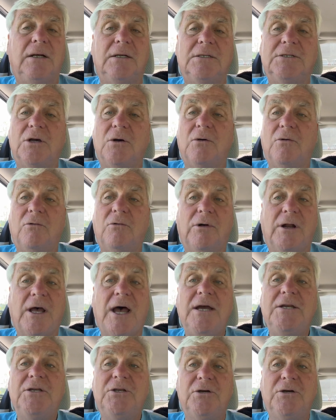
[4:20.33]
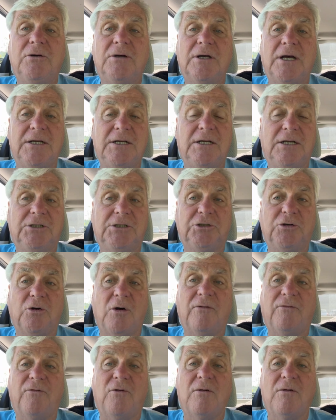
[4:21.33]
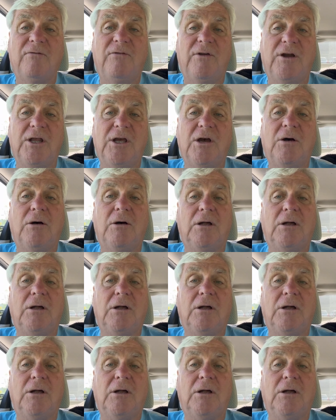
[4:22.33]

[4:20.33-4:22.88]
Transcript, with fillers: So what I do, I did a short form video.